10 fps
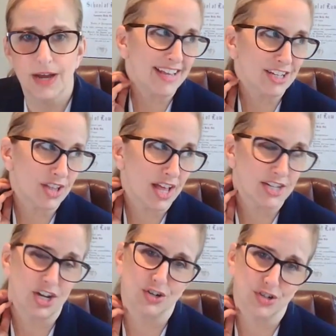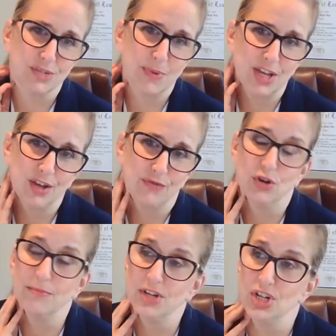Well, I think a lot of doctors, speaking of
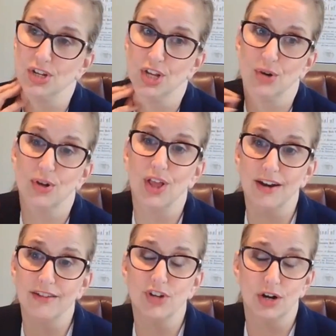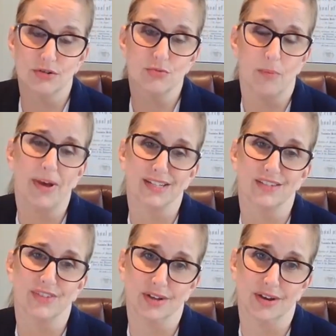your mission, a lot of doctors want
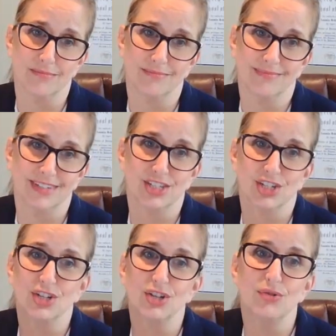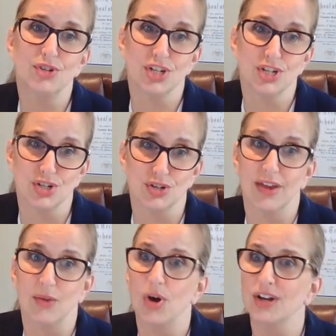passive income. It's a huge issue.
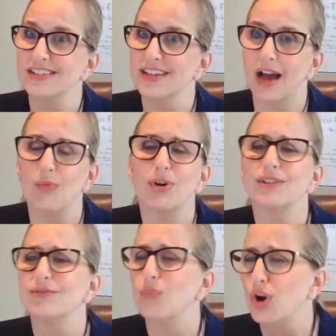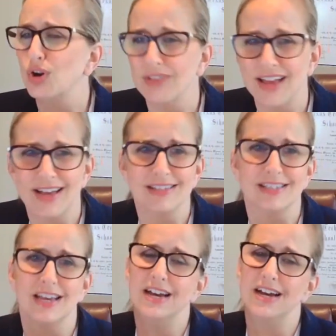They want to say, I want to work
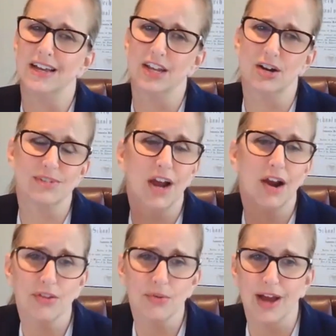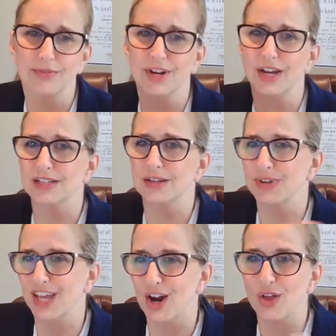less. I'm tired of the rat race. I
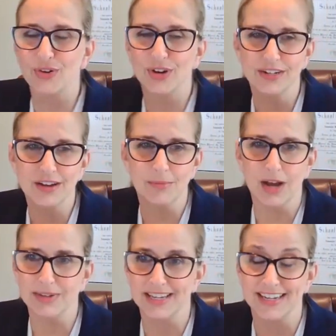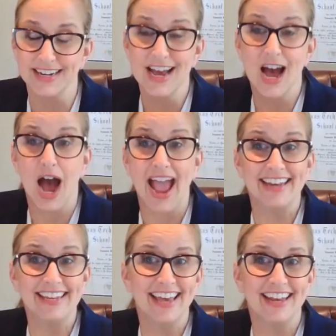want to get other income coming in.
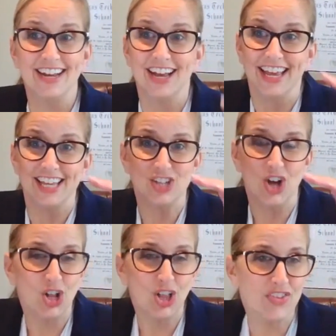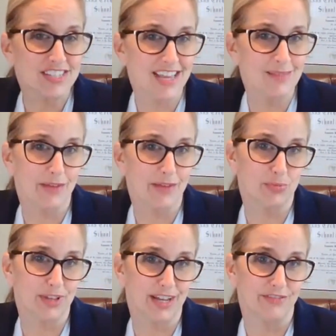And yet it's all on the same
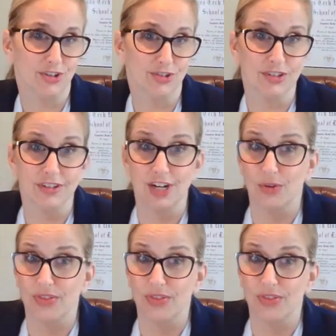level playing field.